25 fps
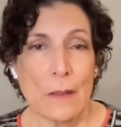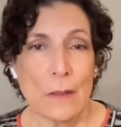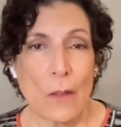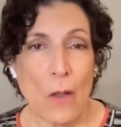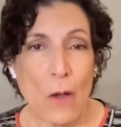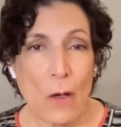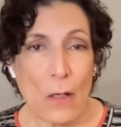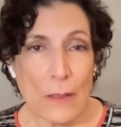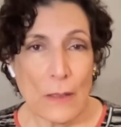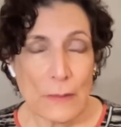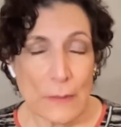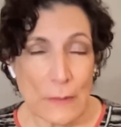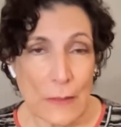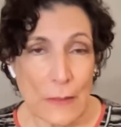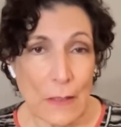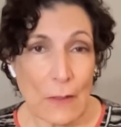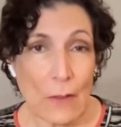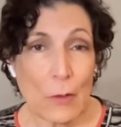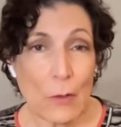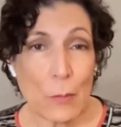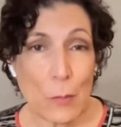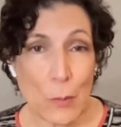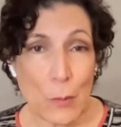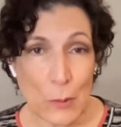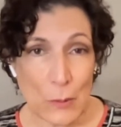long and
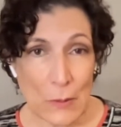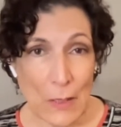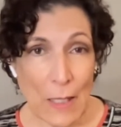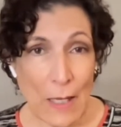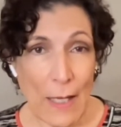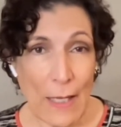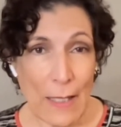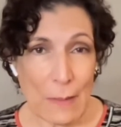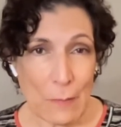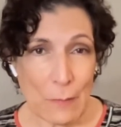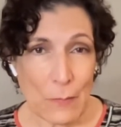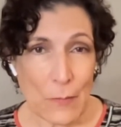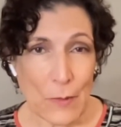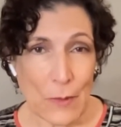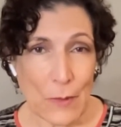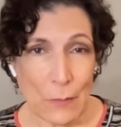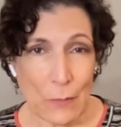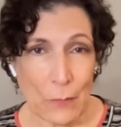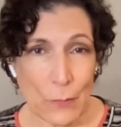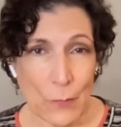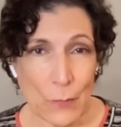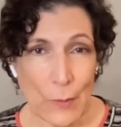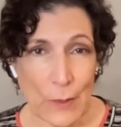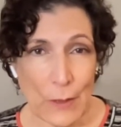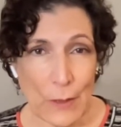terrible time that
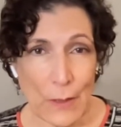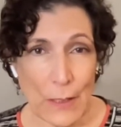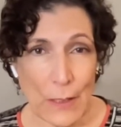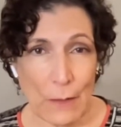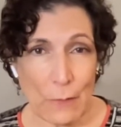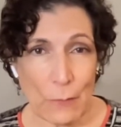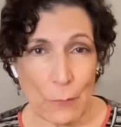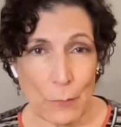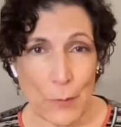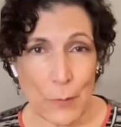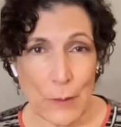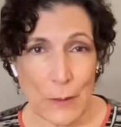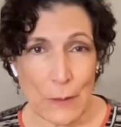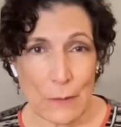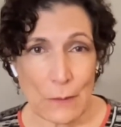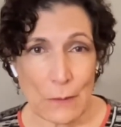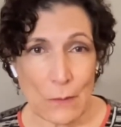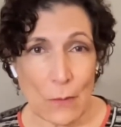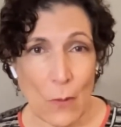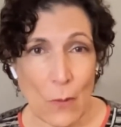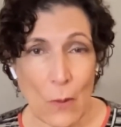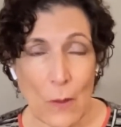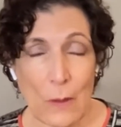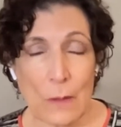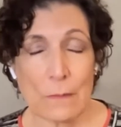we have been,
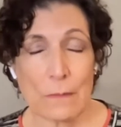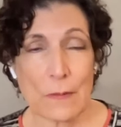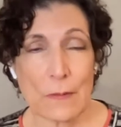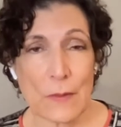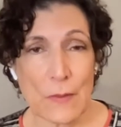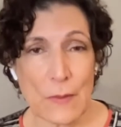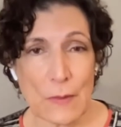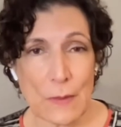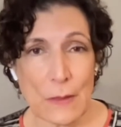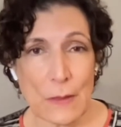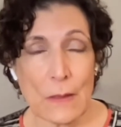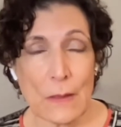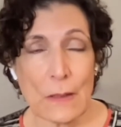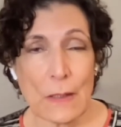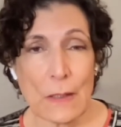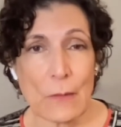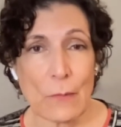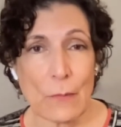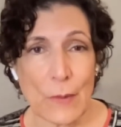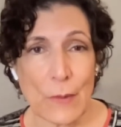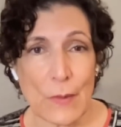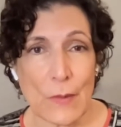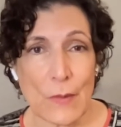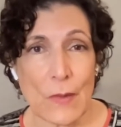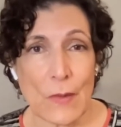all of us, dealing
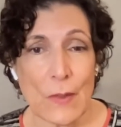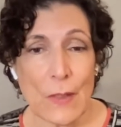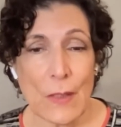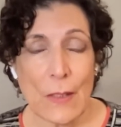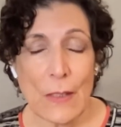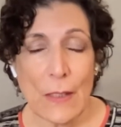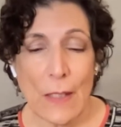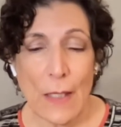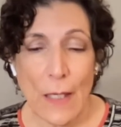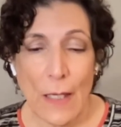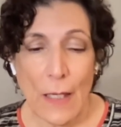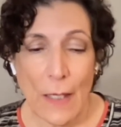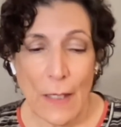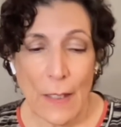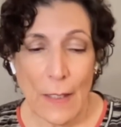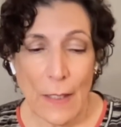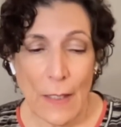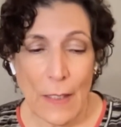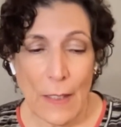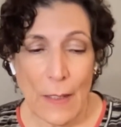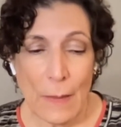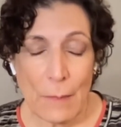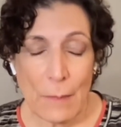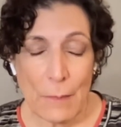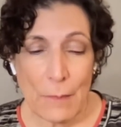with,
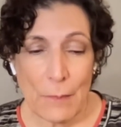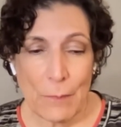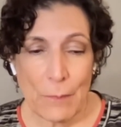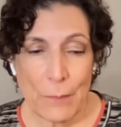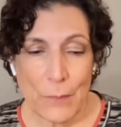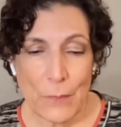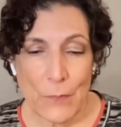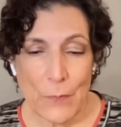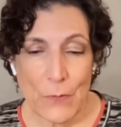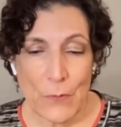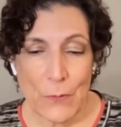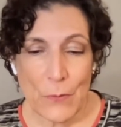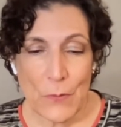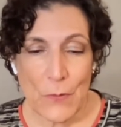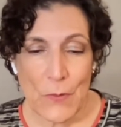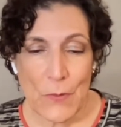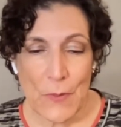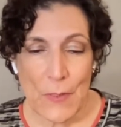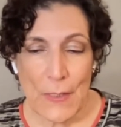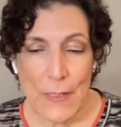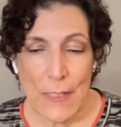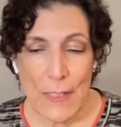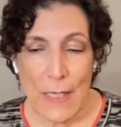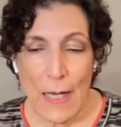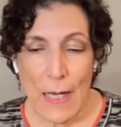um, to
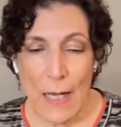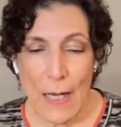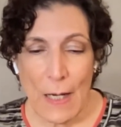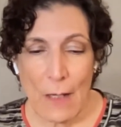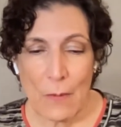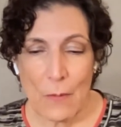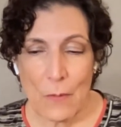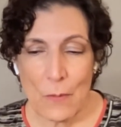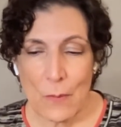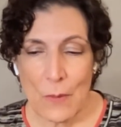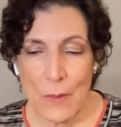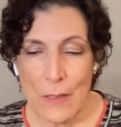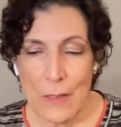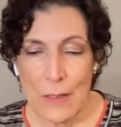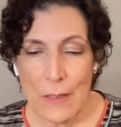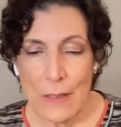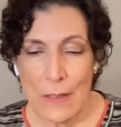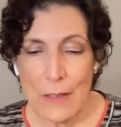see how